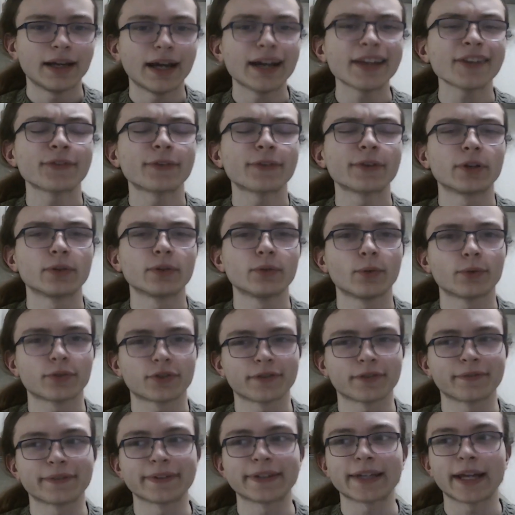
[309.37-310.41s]
As for the
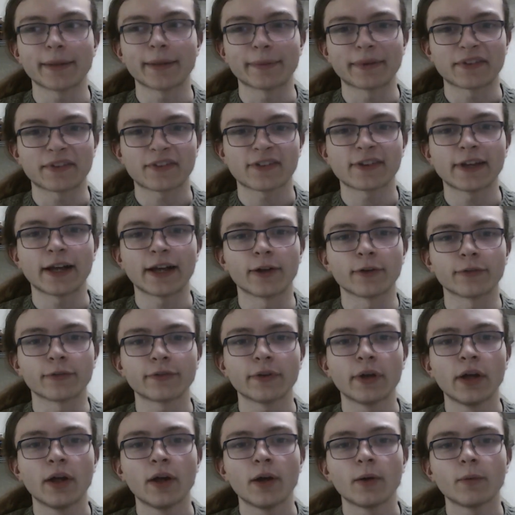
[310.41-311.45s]
launch of the game itself,